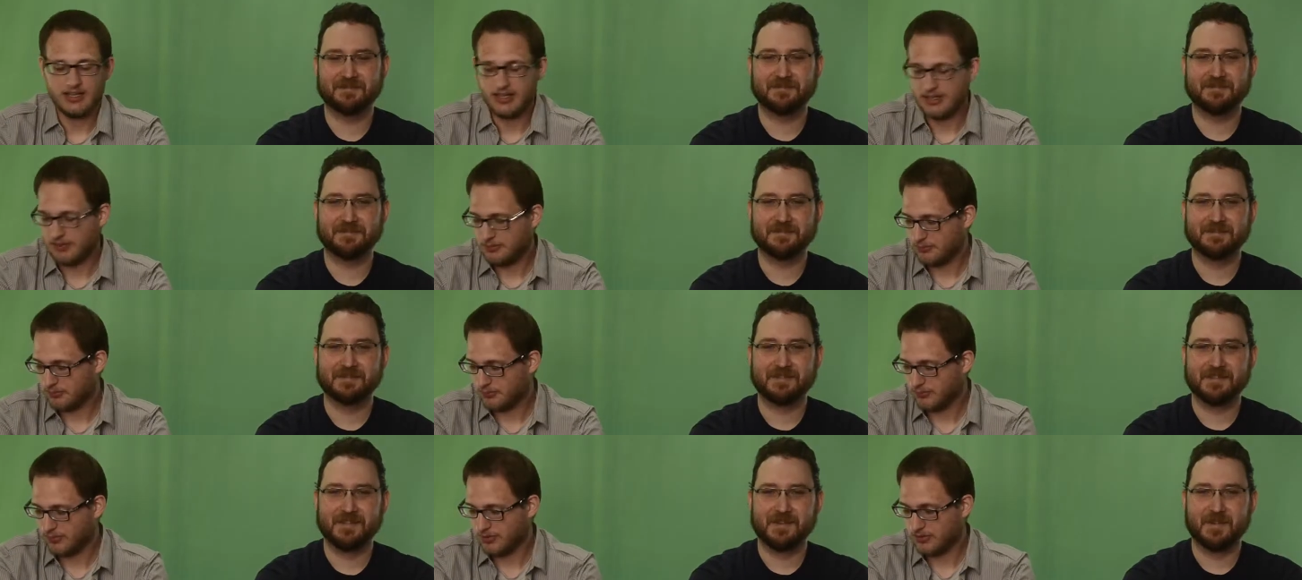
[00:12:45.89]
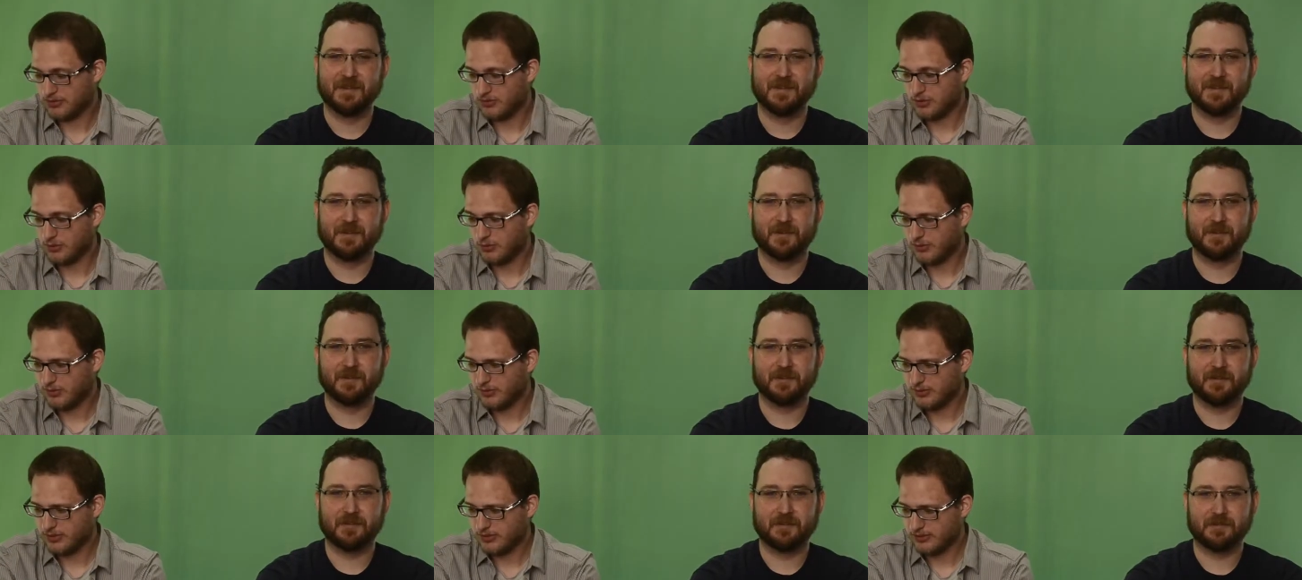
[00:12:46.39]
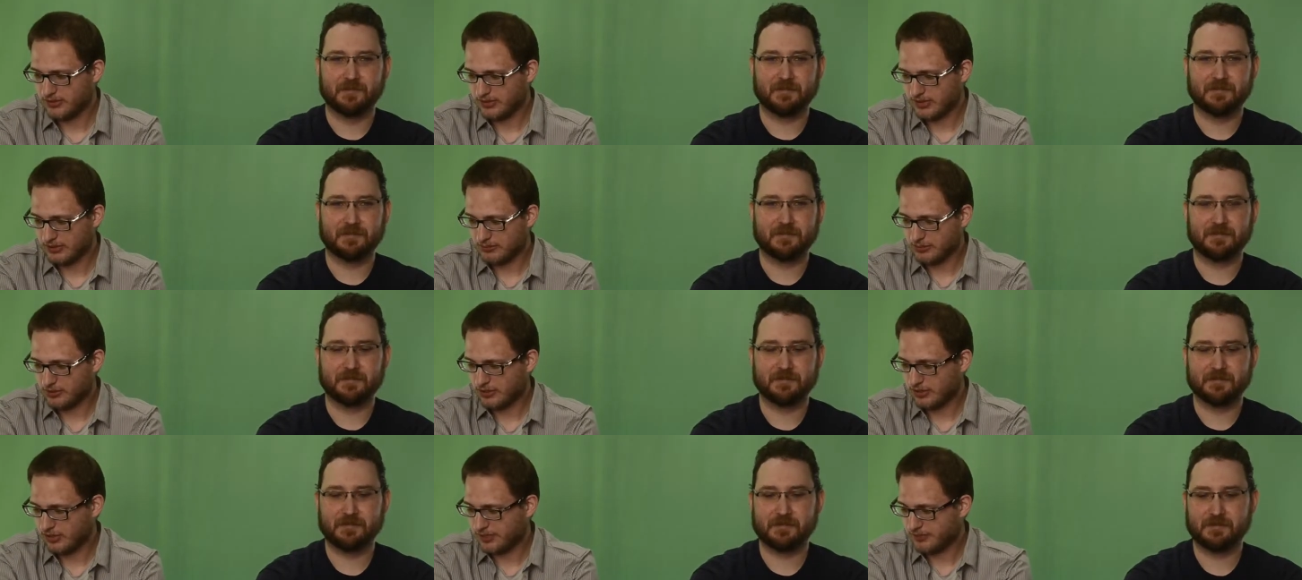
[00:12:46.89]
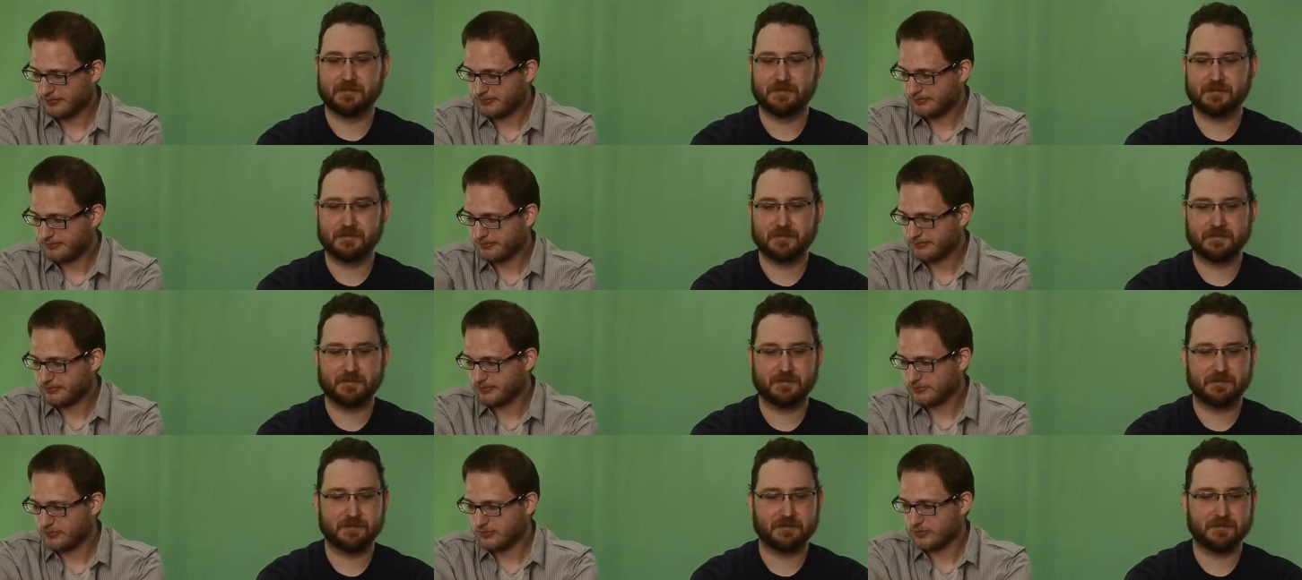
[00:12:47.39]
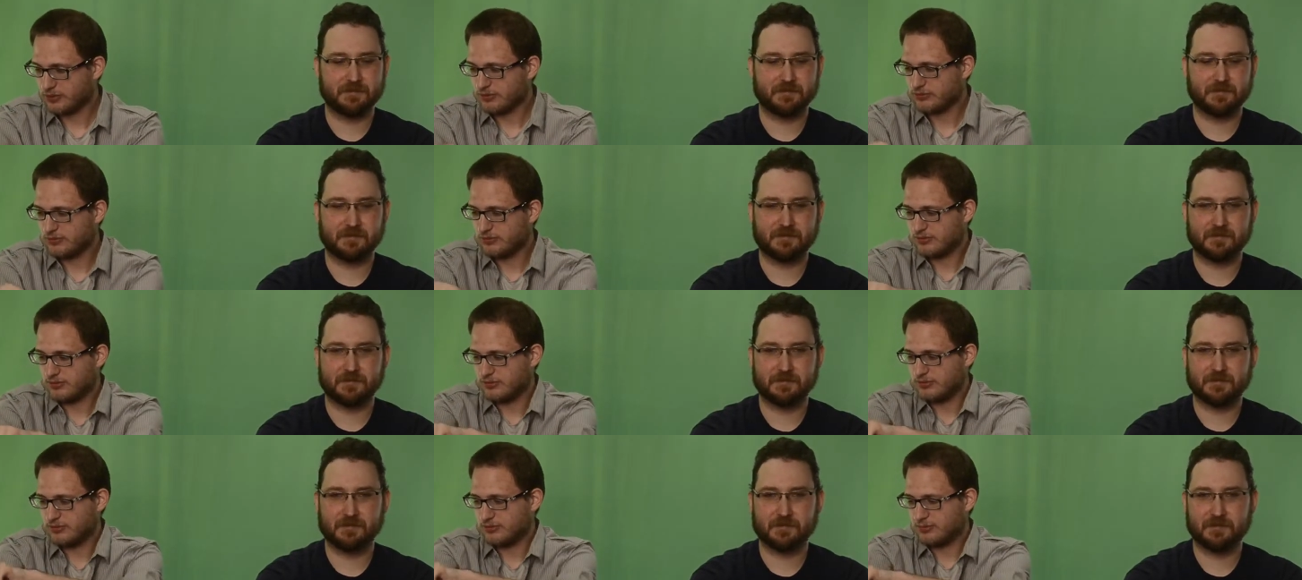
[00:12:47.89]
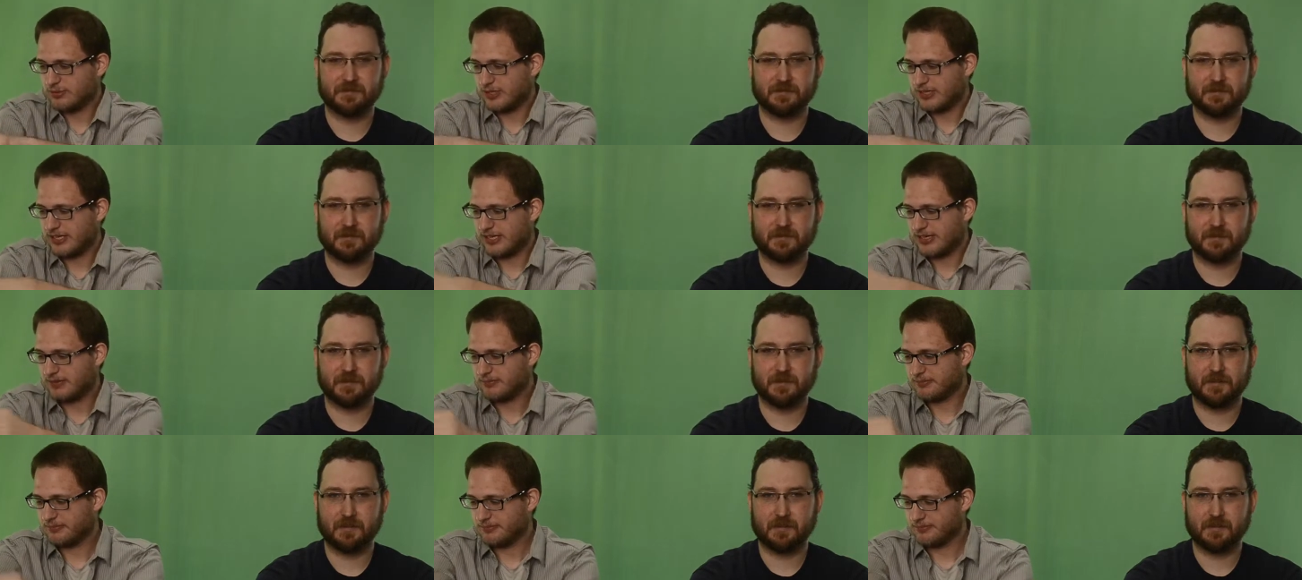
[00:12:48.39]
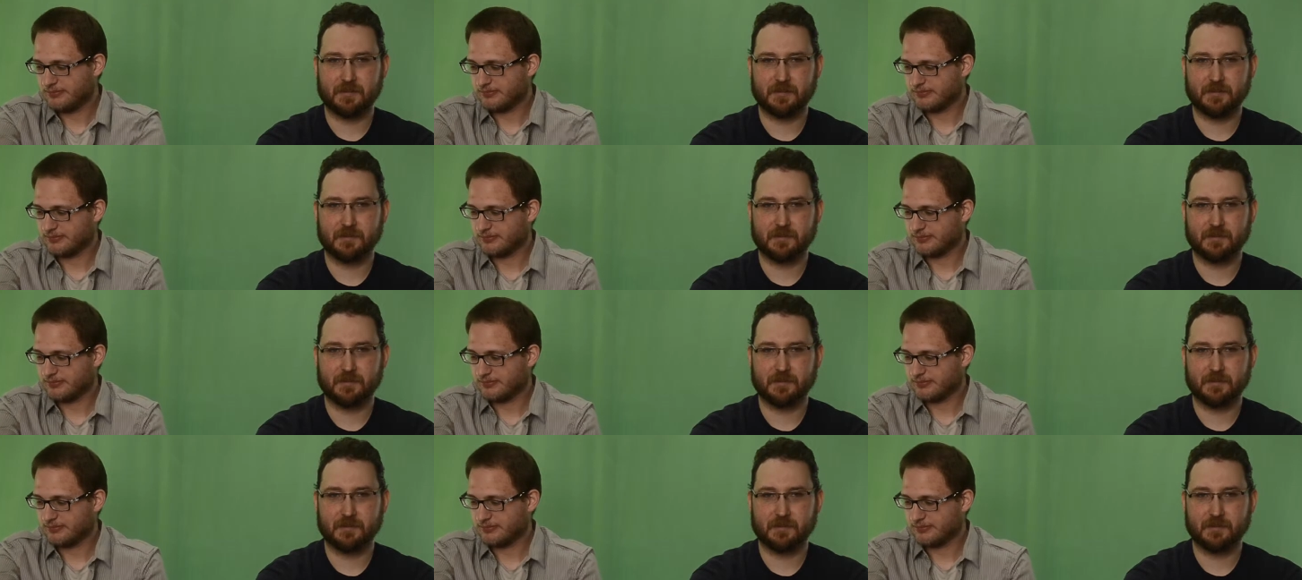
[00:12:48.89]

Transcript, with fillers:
Speaker 1: um, so what are we doing? I'm sorry. Who's, who's my dad?